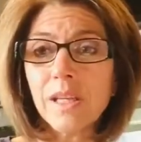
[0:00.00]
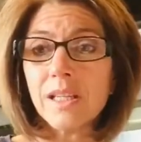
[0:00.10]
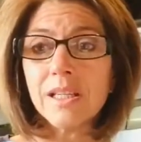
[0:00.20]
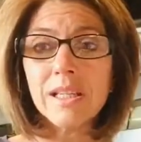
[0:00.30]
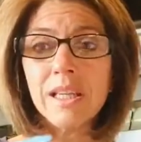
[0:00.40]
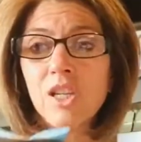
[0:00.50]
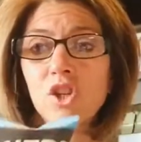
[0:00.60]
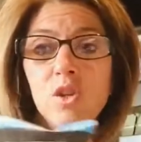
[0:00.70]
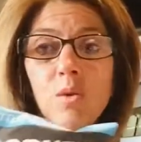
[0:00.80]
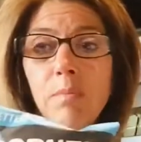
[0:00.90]
teach
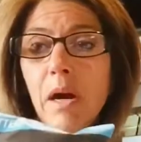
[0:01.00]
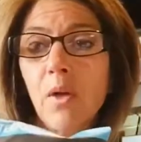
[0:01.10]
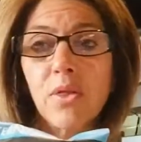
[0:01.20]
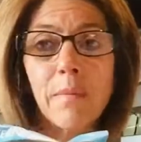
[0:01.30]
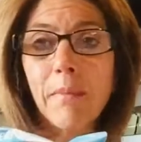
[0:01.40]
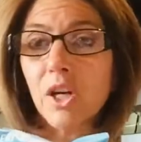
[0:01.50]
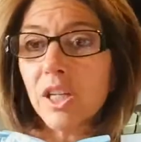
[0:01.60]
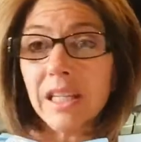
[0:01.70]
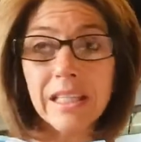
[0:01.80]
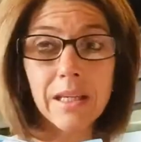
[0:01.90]
you about the
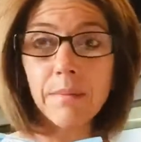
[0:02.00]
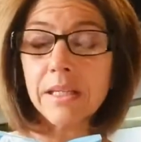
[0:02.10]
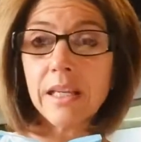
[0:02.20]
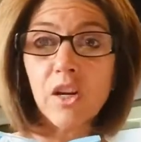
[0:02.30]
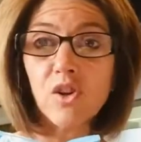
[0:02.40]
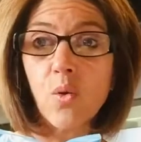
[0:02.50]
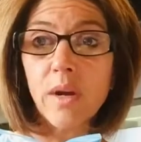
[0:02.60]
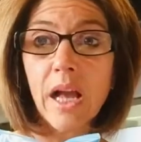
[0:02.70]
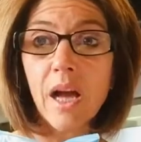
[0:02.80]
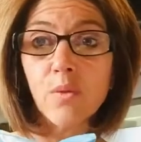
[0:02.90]
marketing gimmicks that are going
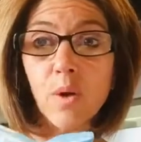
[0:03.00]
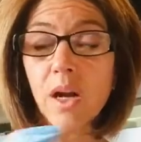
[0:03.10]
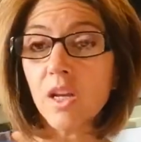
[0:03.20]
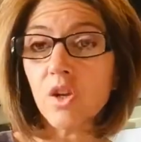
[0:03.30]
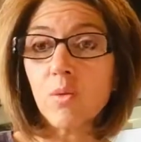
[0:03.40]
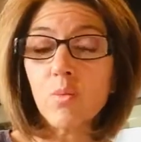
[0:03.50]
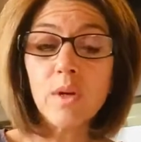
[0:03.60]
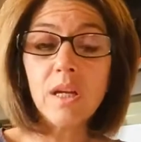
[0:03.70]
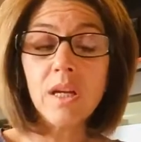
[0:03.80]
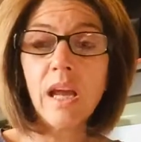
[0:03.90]
on, right? We
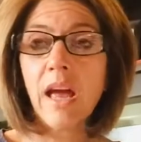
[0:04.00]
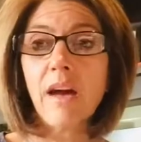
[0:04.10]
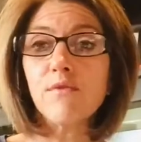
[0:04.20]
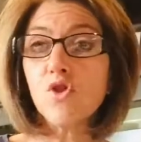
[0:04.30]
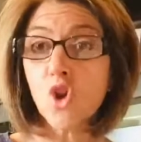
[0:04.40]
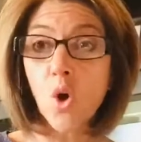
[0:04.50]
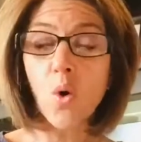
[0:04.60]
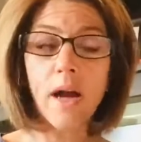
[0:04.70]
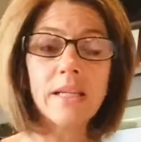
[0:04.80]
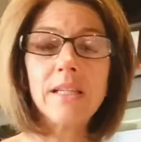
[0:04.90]
have no
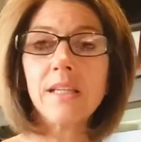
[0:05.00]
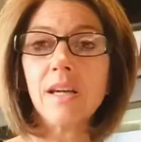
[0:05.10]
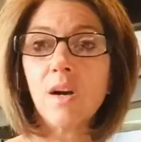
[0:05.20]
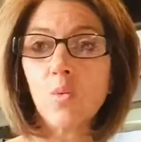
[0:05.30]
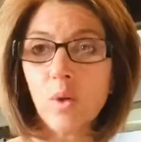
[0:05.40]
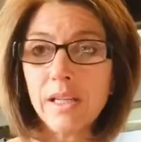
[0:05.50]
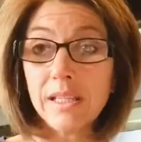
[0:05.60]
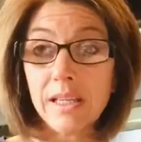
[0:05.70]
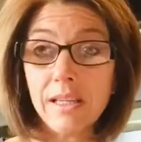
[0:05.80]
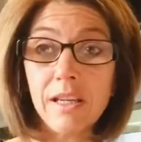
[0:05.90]
idea what is
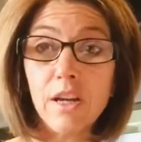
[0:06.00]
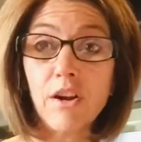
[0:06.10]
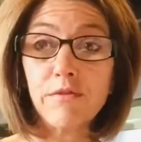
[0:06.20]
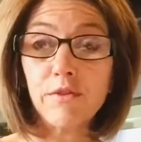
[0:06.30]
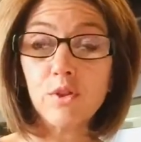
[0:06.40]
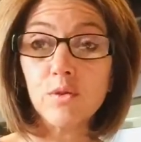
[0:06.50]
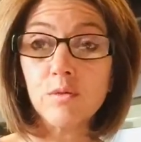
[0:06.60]
hidden in our food.